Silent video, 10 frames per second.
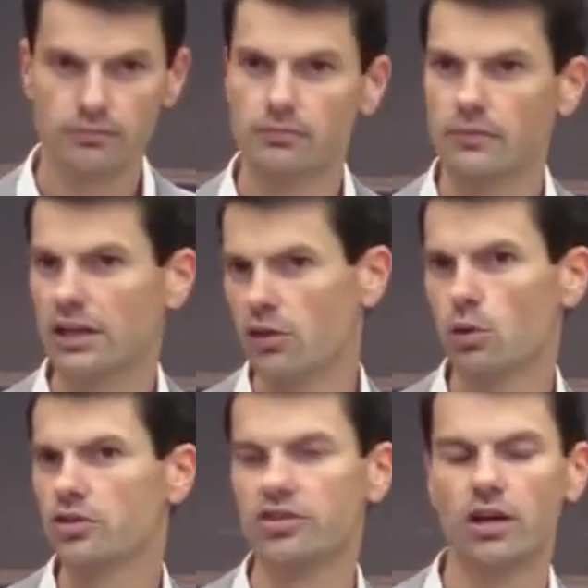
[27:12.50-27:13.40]
In other
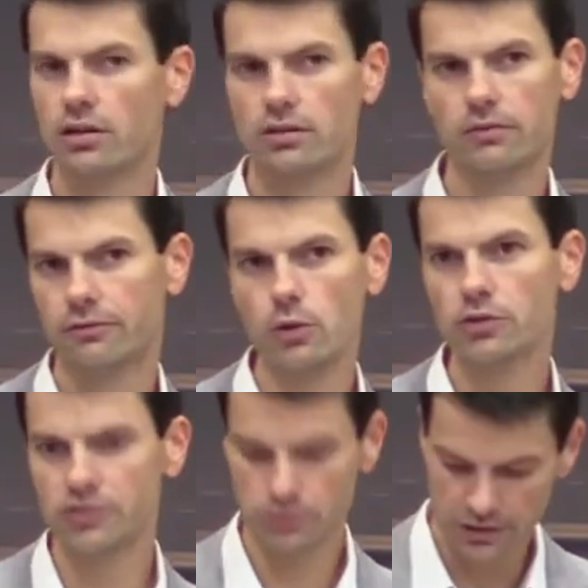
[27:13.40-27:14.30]
words, folks
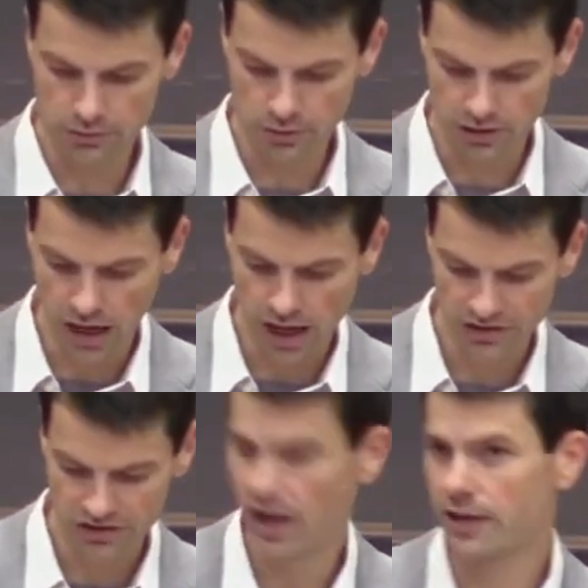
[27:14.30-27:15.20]
are either on God's
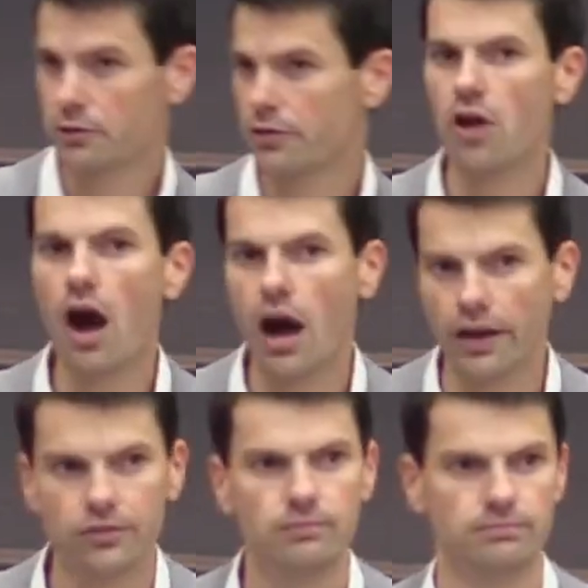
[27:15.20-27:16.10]
side or they're not.
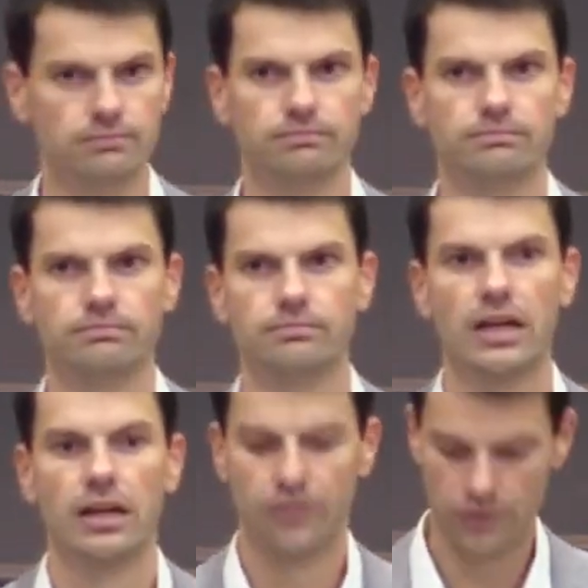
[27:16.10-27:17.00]

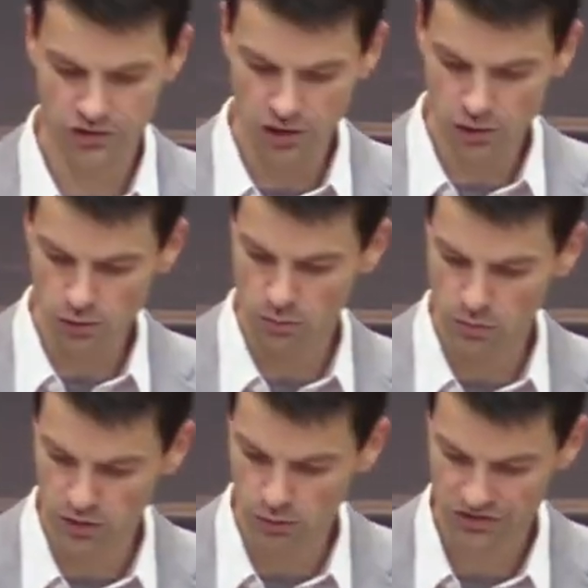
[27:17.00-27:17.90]
There's no
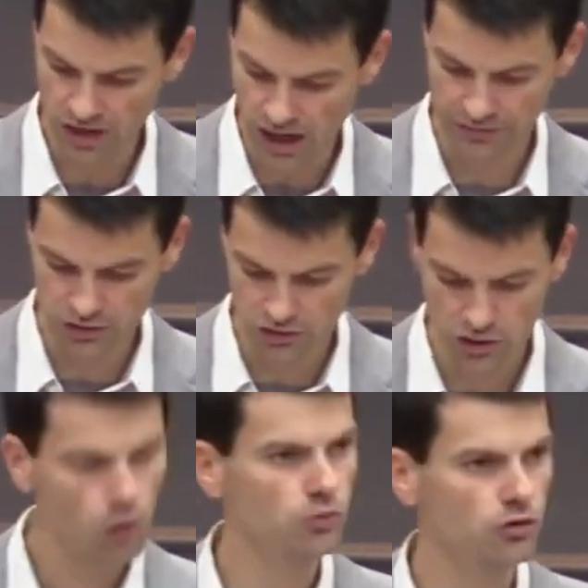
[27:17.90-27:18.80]
middle side, there's
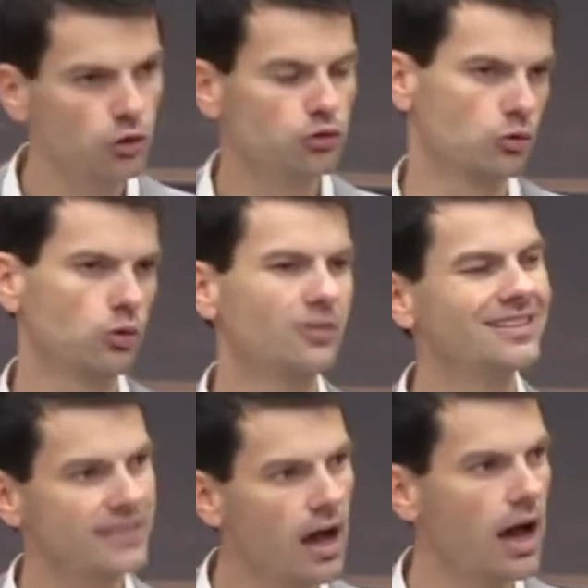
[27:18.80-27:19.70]
no neutral
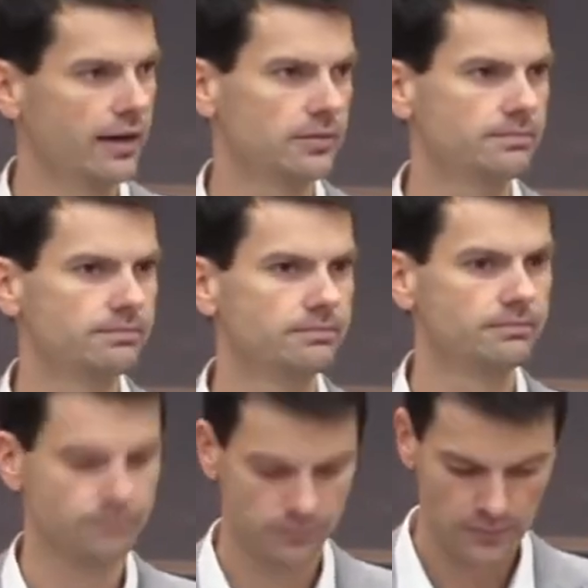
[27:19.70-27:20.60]
side.
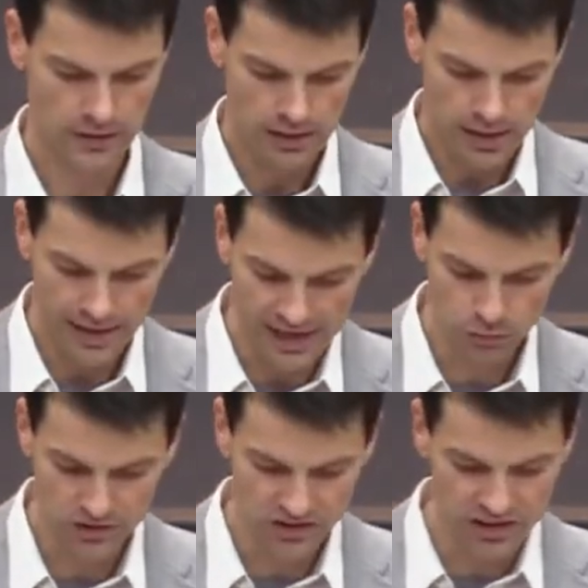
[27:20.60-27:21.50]
And as we
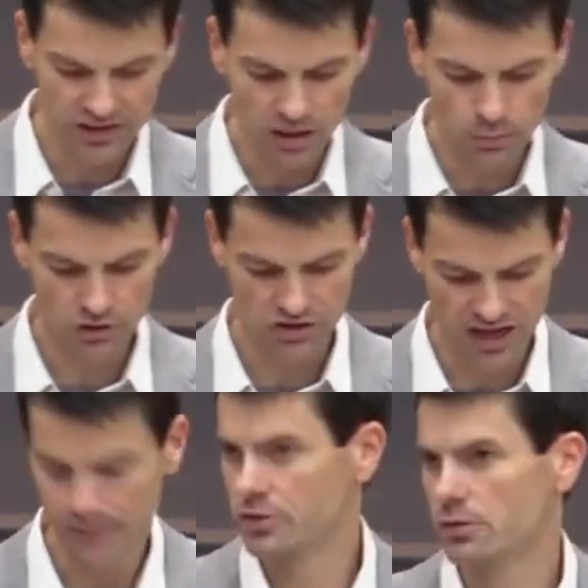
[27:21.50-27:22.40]
see in Numbers
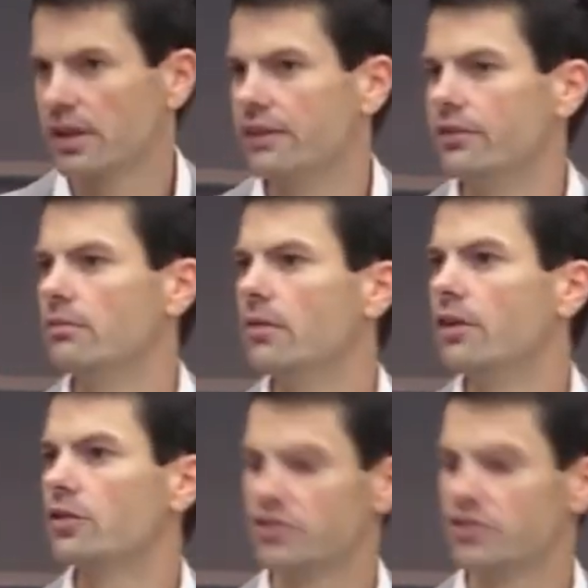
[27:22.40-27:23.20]
chapter 11, verses